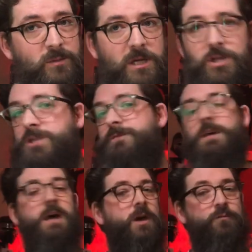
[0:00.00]
We could have
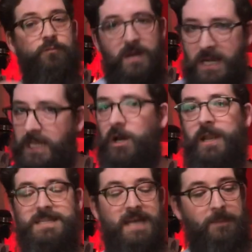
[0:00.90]
really gone
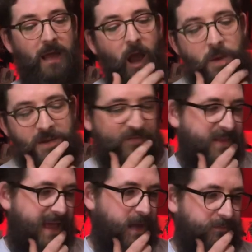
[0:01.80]
into that, but I hope you find
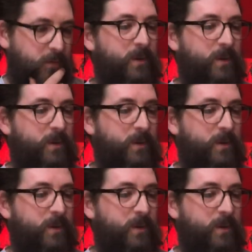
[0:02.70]
that helpful.